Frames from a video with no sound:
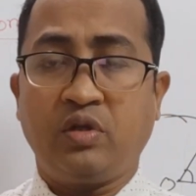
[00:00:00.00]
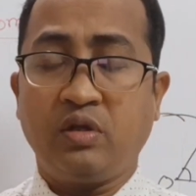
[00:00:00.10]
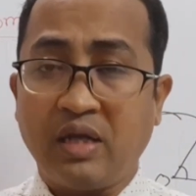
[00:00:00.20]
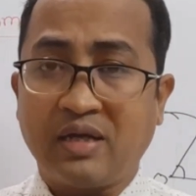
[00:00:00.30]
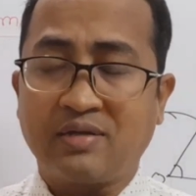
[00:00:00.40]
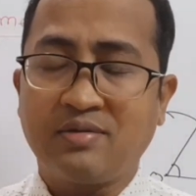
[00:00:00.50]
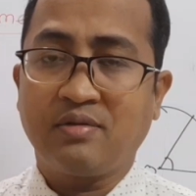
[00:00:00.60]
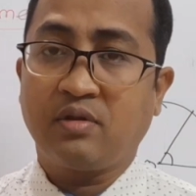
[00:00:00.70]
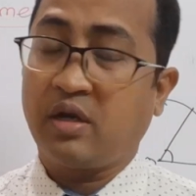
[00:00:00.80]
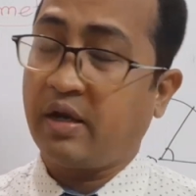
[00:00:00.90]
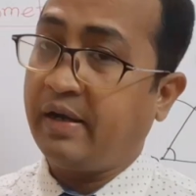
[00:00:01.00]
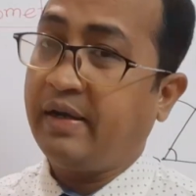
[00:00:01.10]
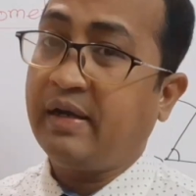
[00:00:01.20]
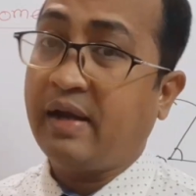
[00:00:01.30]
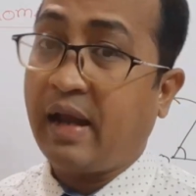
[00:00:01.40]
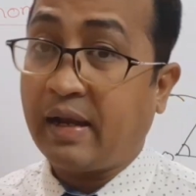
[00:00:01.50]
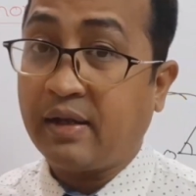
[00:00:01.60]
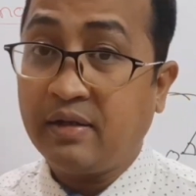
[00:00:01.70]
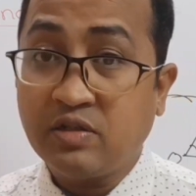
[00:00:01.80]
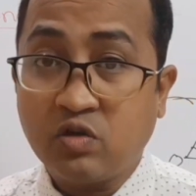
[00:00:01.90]
Yes, the radiant angle
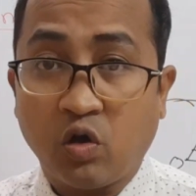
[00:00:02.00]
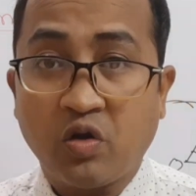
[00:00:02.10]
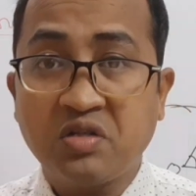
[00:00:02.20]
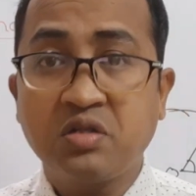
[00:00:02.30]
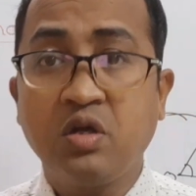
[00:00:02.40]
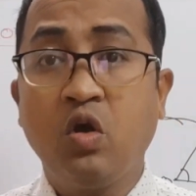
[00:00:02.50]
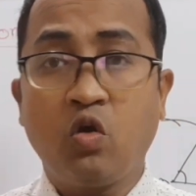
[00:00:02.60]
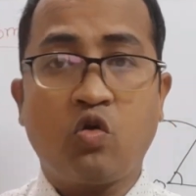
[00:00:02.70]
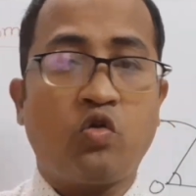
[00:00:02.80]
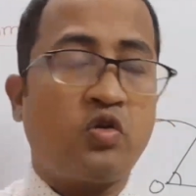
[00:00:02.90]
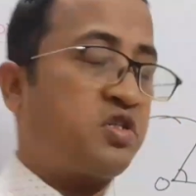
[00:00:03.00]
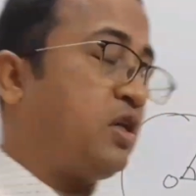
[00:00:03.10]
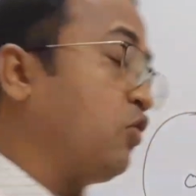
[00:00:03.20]
is always constant.